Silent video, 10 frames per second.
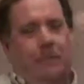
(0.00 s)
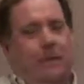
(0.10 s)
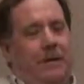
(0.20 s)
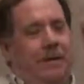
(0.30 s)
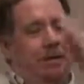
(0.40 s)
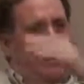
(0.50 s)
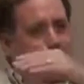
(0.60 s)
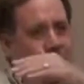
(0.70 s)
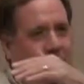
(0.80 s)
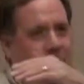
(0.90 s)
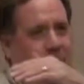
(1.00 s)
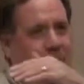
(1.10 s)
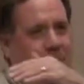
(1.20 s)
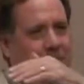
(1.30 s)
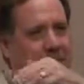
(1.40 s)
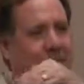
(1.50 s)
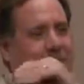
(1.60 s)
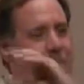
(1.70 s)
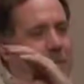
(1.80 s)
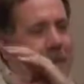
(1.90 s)
but I I also knew
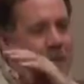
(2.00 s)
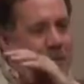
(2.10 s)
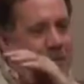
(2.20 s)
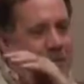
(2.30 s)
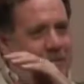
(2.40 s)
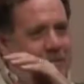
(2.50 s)
the manager,